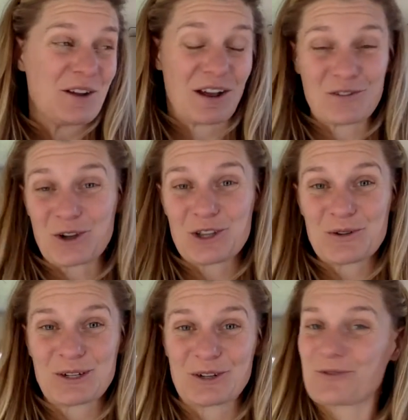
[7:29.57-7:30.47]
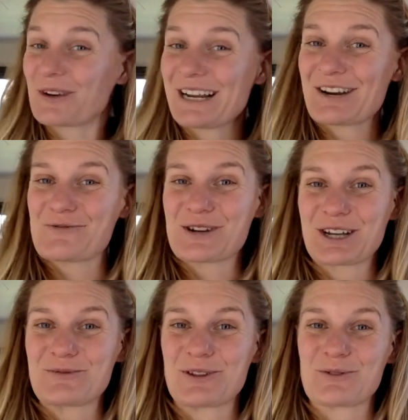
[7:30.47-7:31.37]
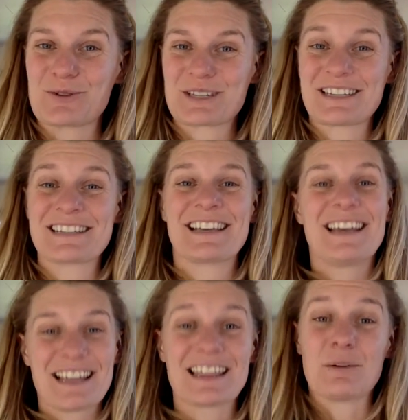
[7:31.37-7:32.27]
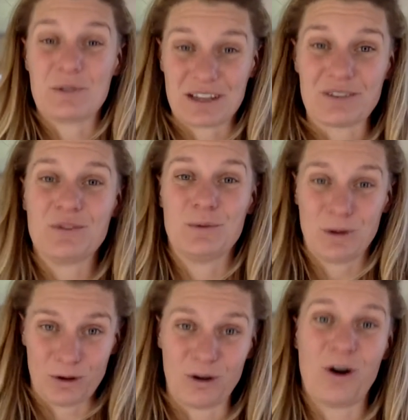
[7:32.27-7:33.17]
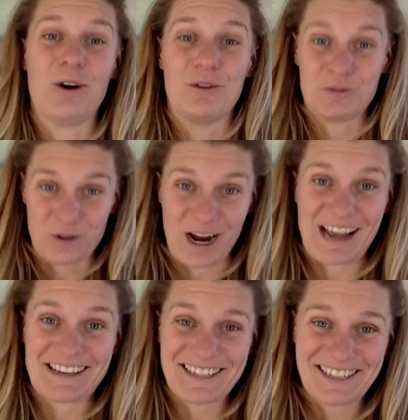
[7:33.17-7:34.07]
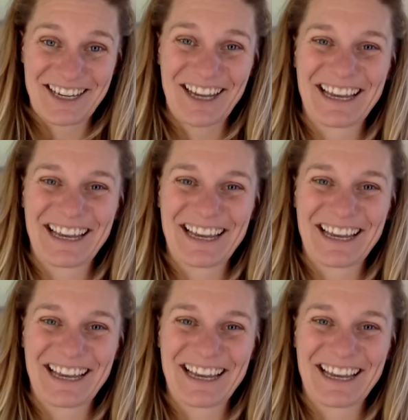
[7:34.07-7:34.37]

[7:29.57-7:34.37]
I've got you in an arena working with horses. They will give you a lot of grace.